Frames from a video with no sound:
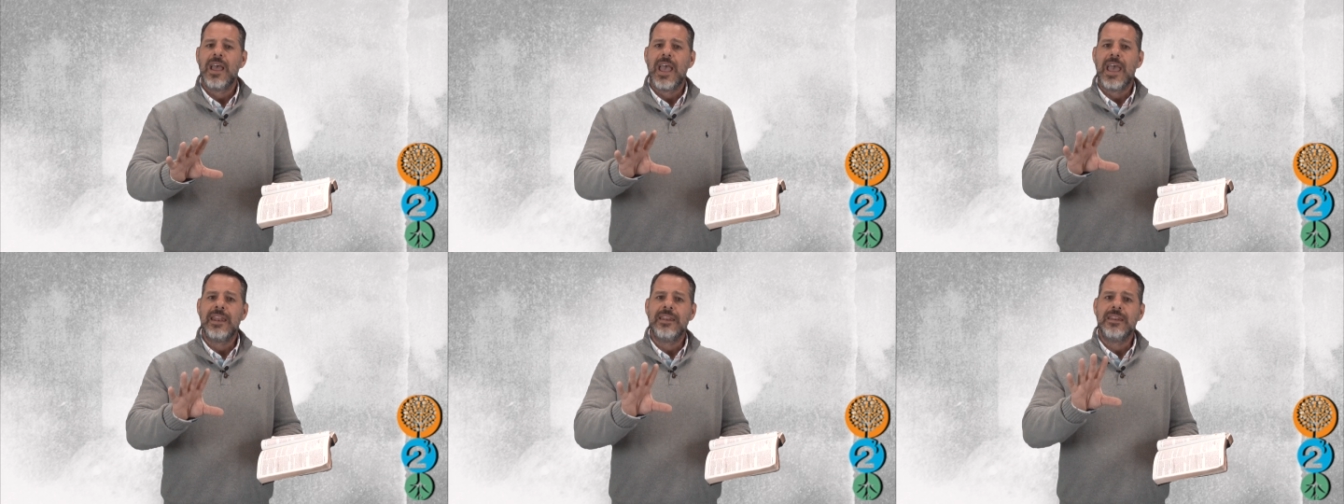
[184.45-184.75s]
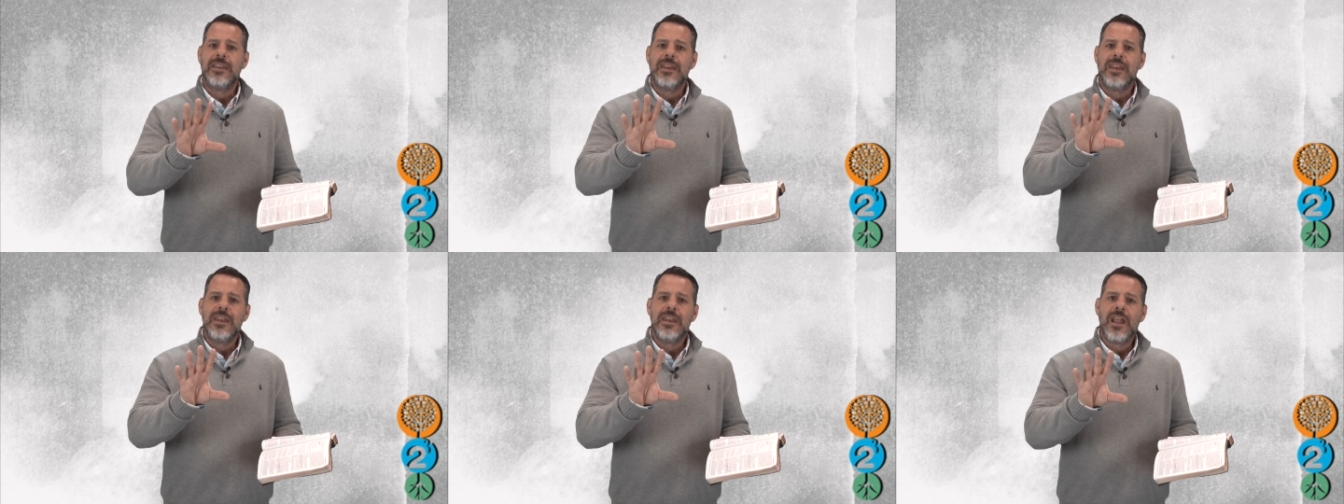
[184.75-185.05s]

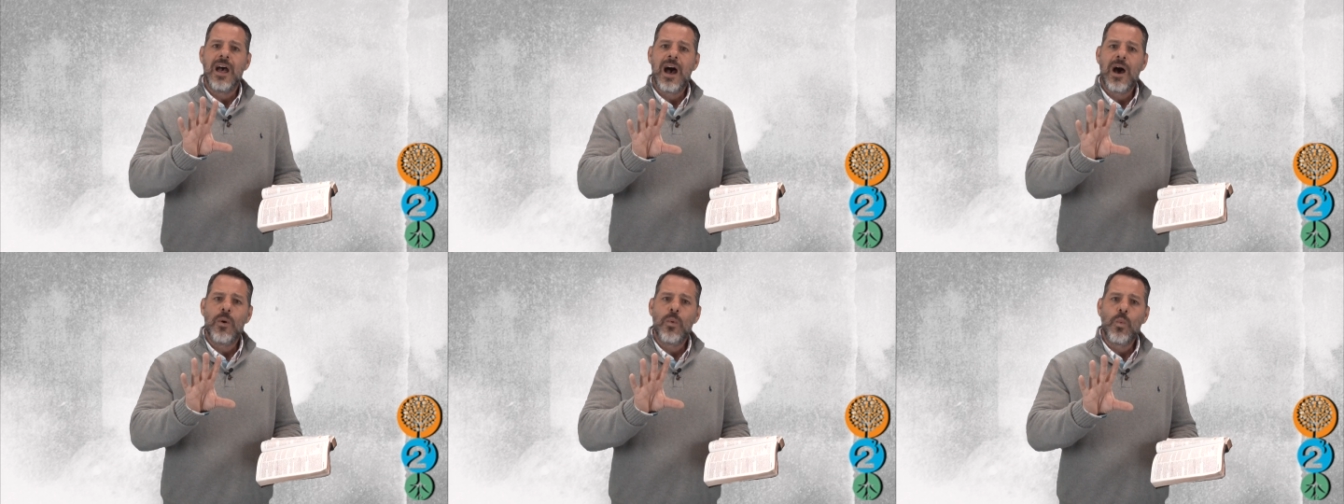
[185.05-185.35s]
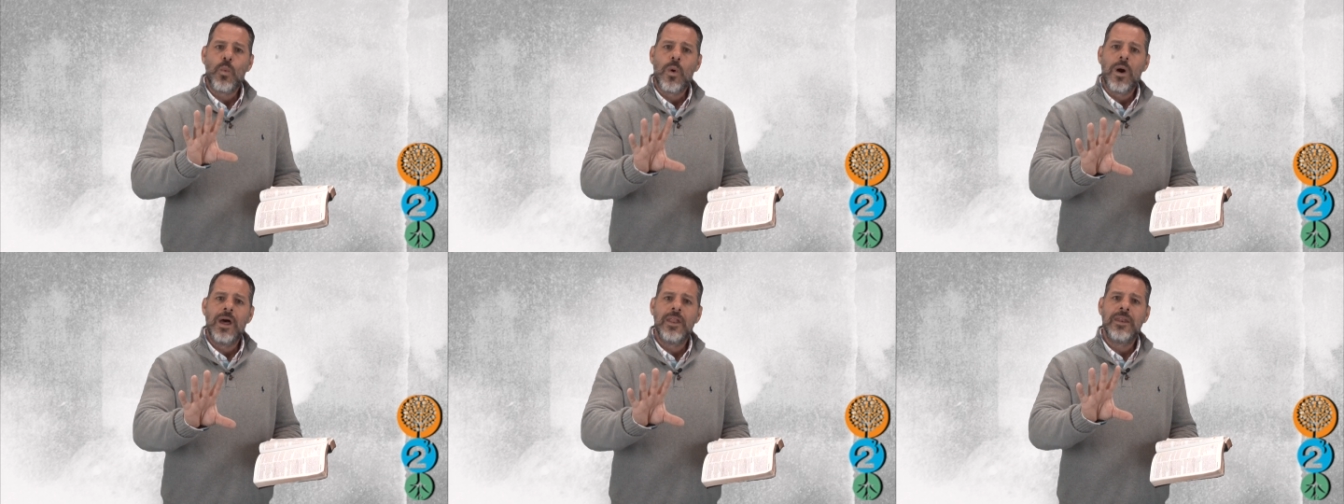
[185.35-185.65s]
And not
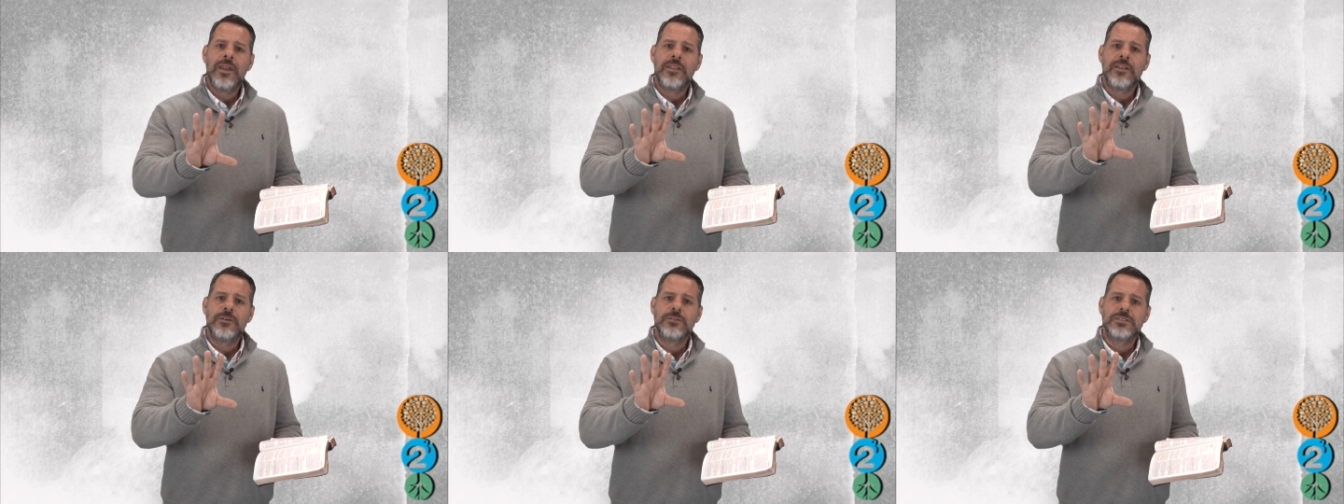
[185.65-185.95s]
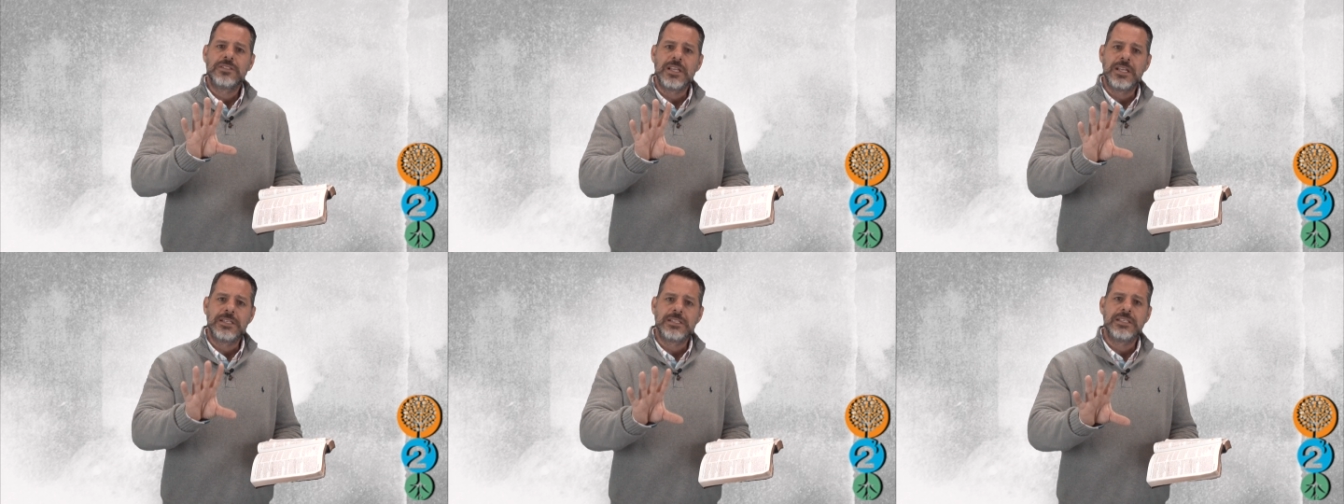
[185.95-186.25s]
one of
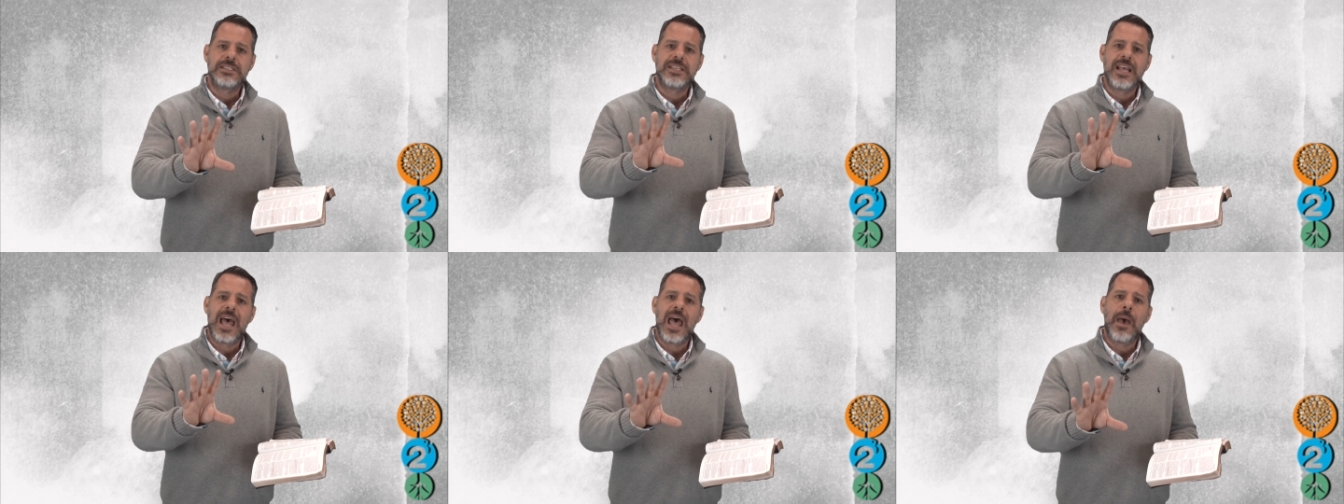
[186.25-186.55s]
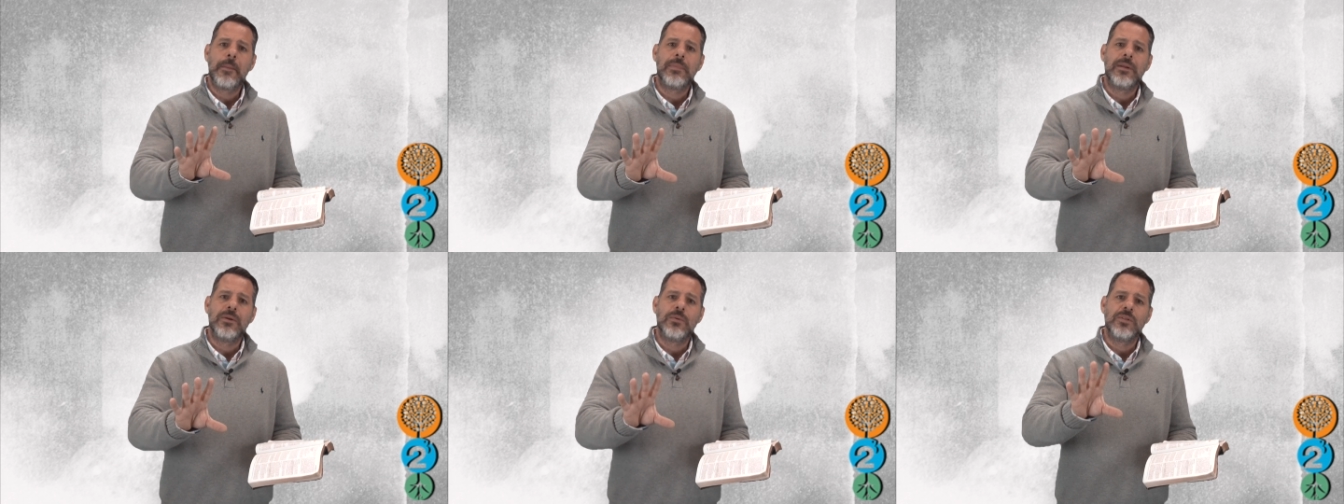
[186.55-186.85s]
those things has
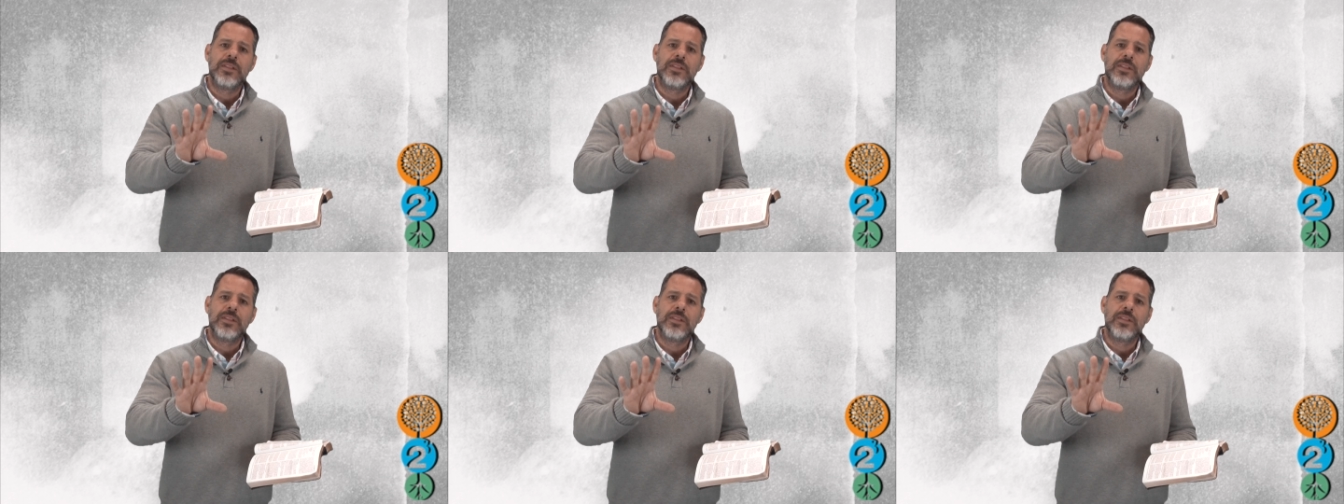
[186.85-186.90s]
happened